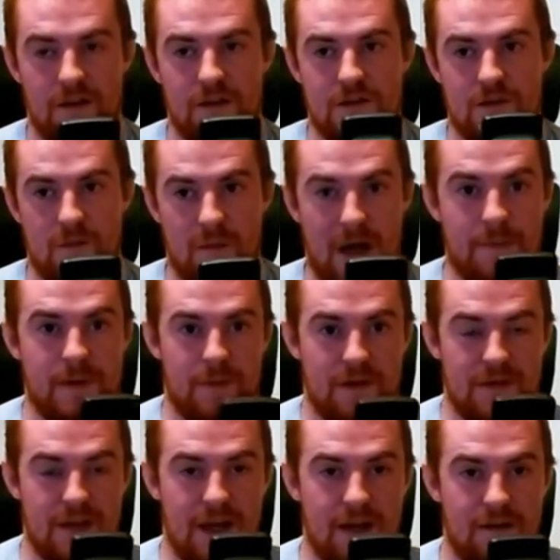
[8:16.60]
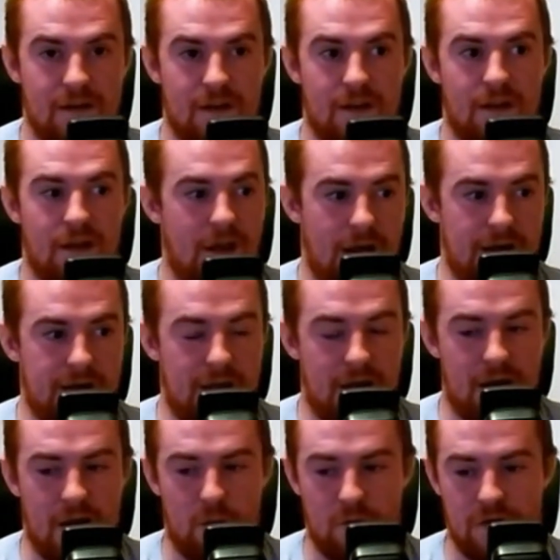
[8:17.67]
So I'm happy about that. And
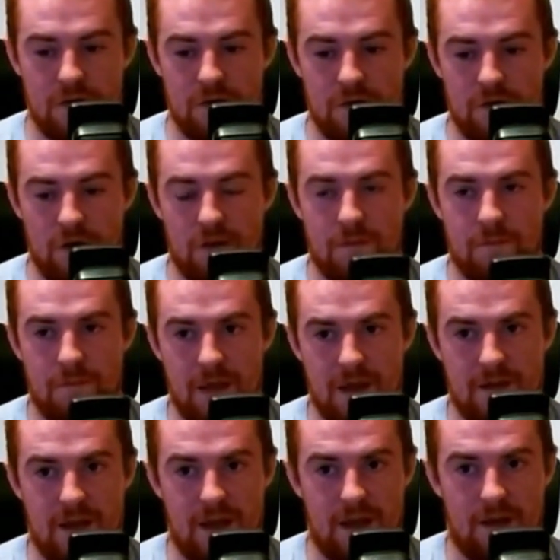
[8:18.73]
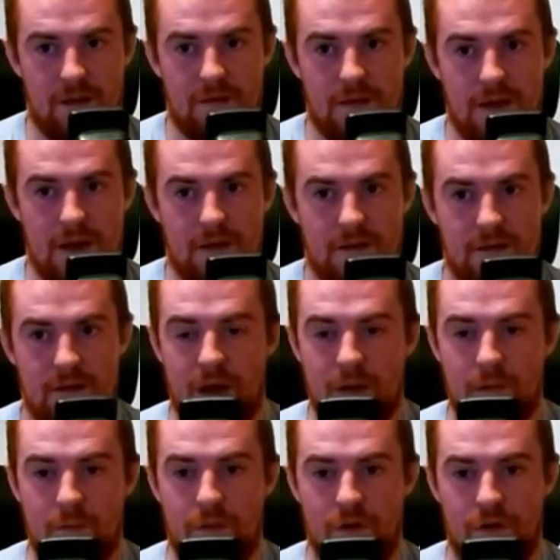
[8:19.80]
then I wanted to do another bit thing that I'd
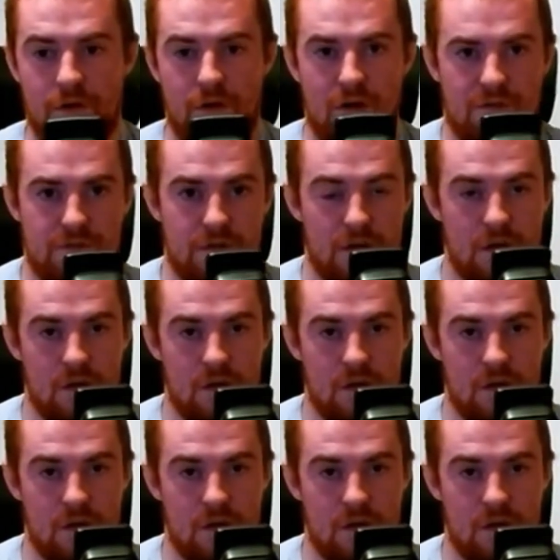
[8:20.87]
been putting off,